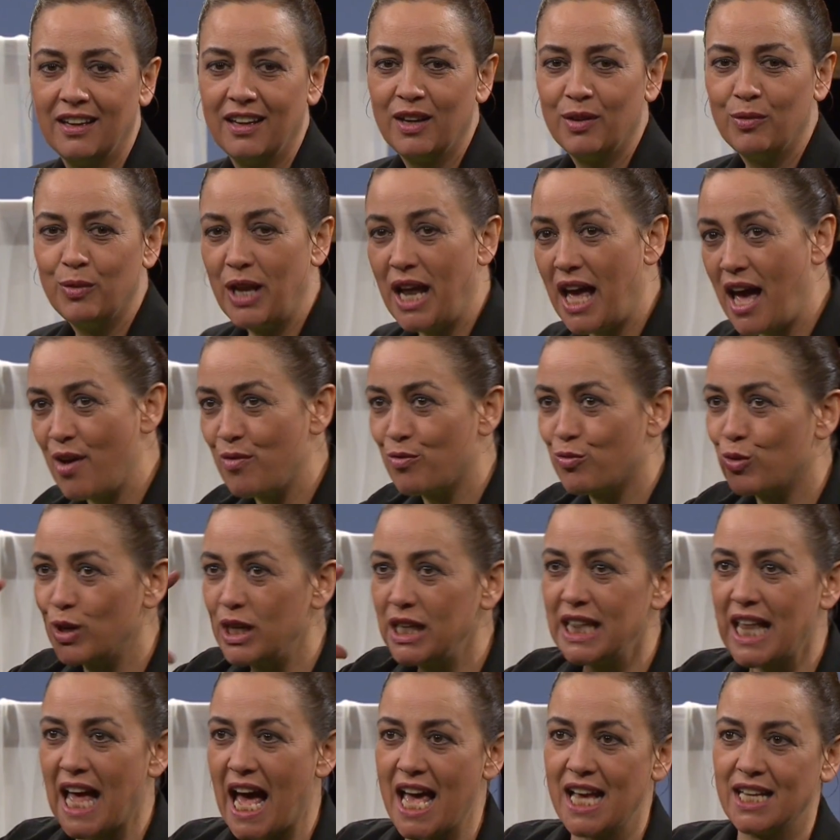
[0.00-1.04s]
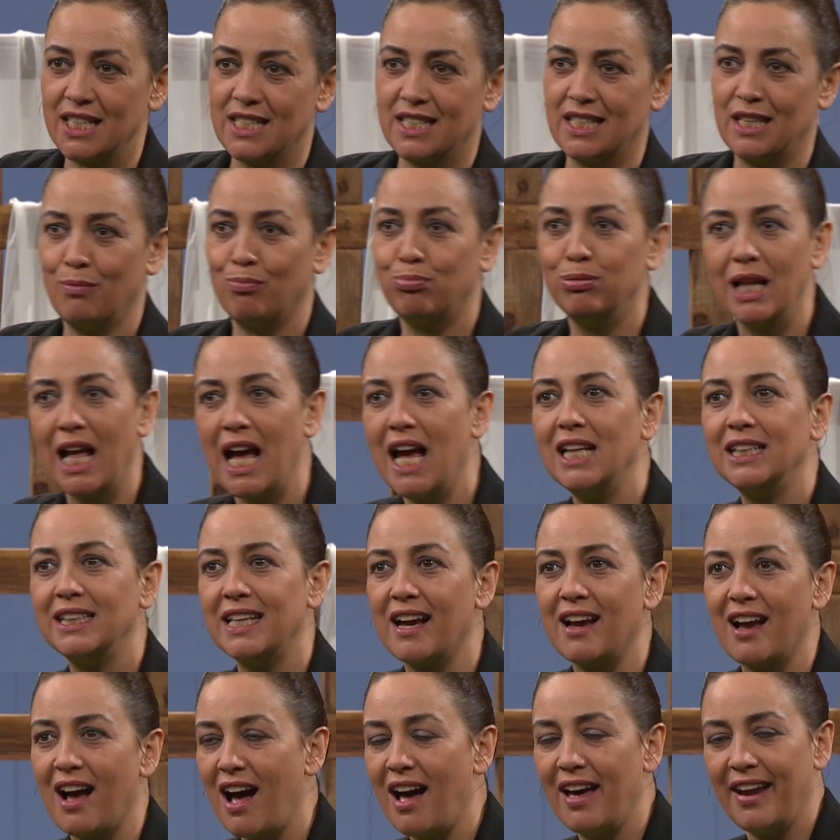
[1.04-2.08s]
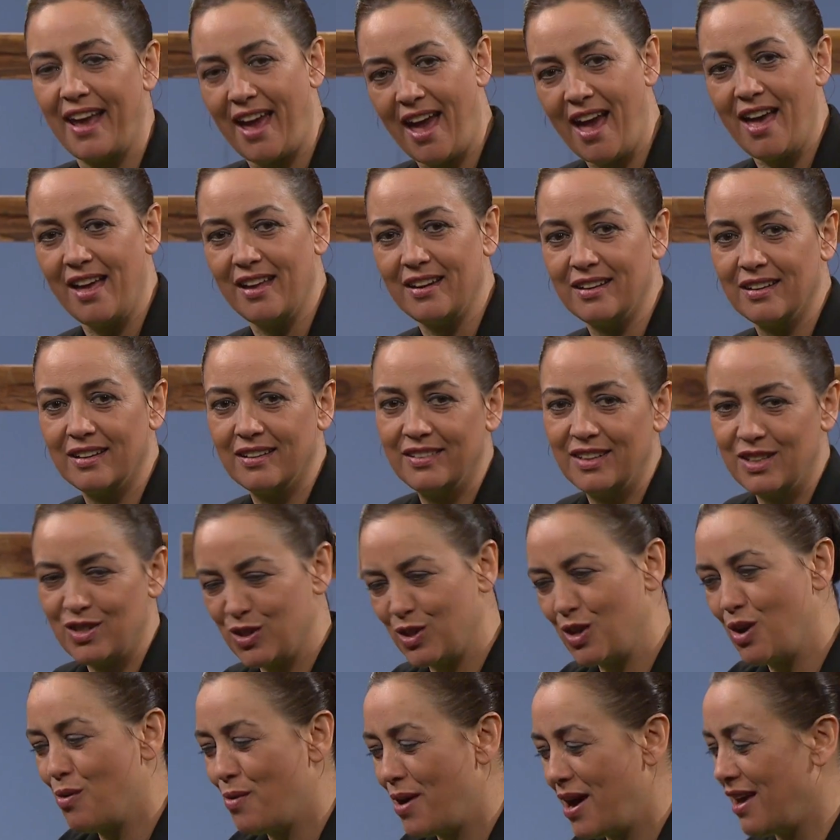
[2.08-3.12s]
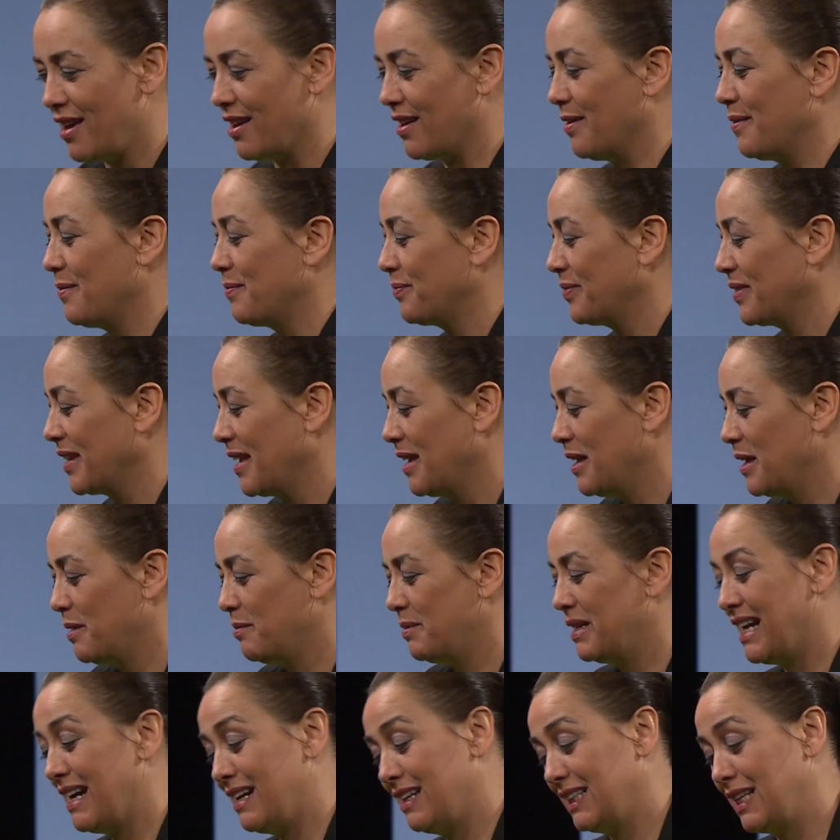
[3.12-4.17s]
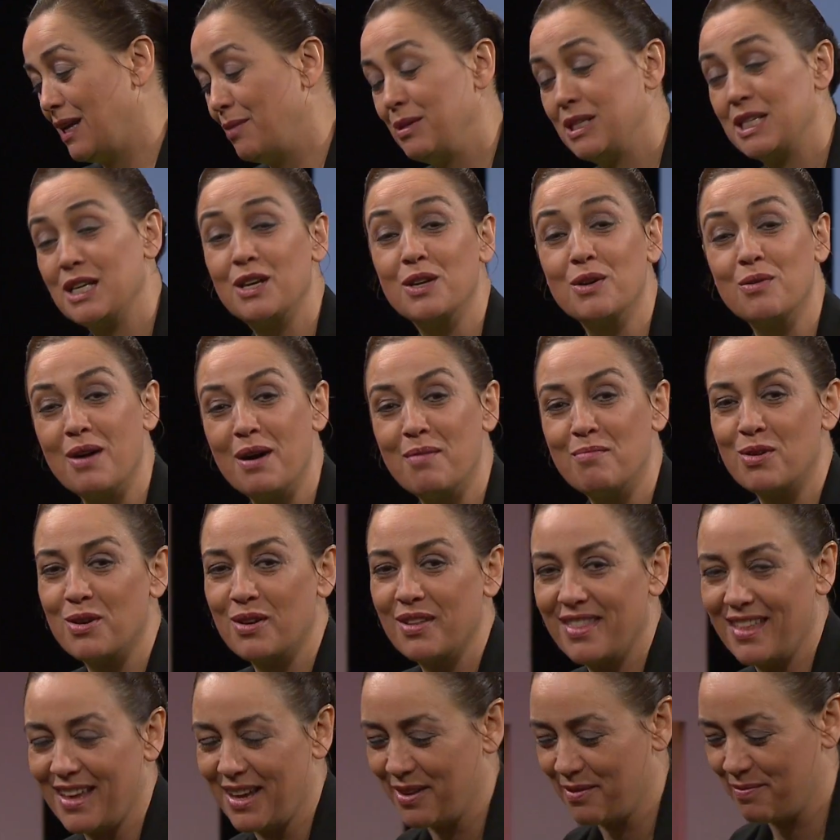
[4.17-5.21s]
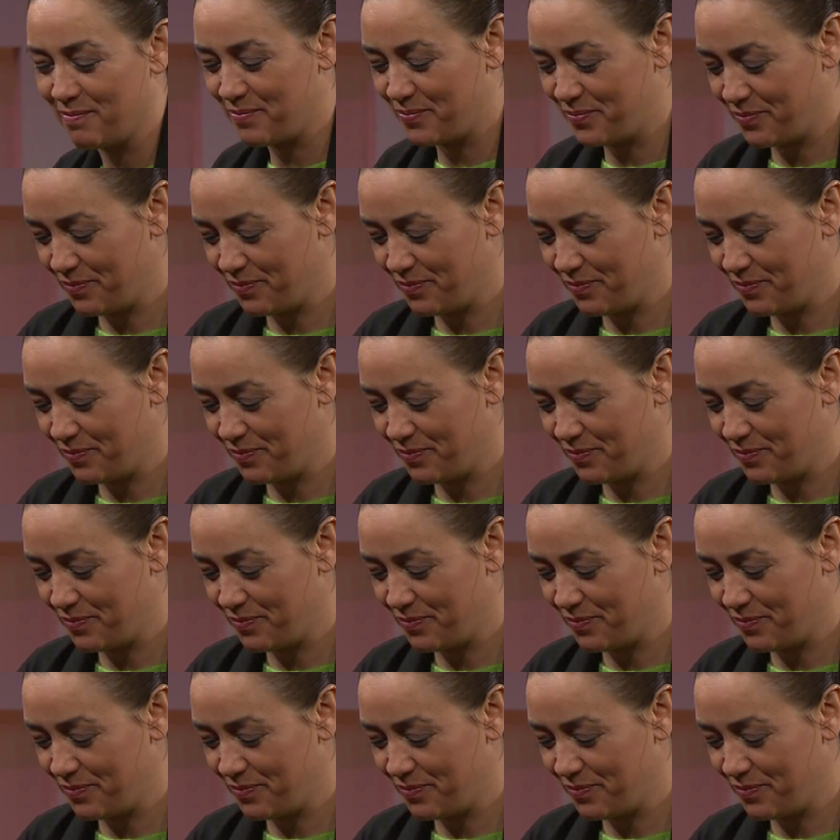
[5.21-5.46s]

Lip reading: would have realized the plan that God had. There's no way. Now, let me tell you one more thing.